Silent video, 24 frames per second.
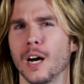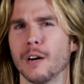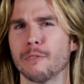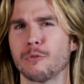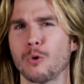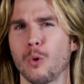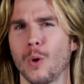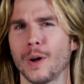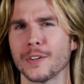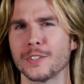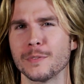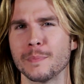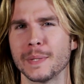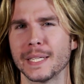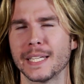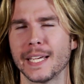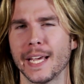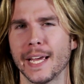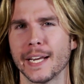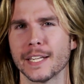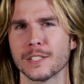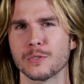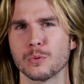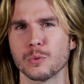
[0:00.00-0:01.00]
of quantum
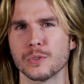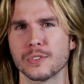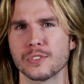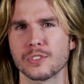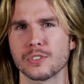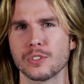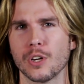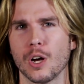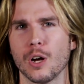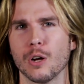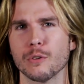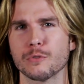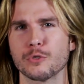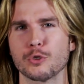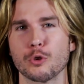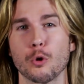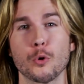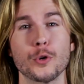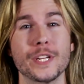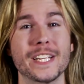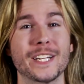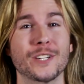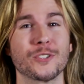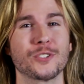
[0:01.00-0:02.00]
mechanics would solve
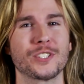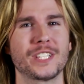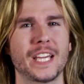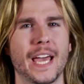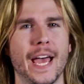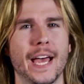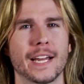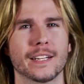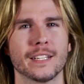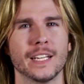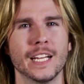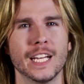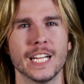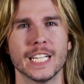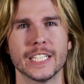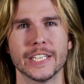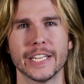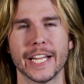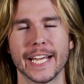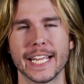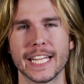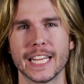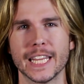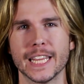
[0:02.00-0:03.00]
Schrodinger's cat
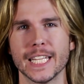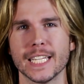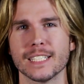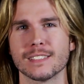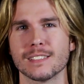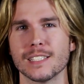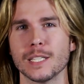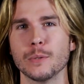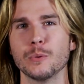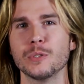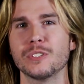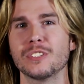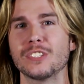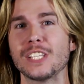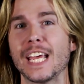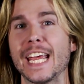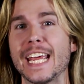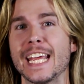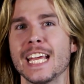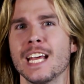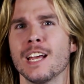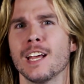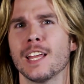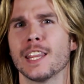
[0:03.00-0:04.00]
like this. It would say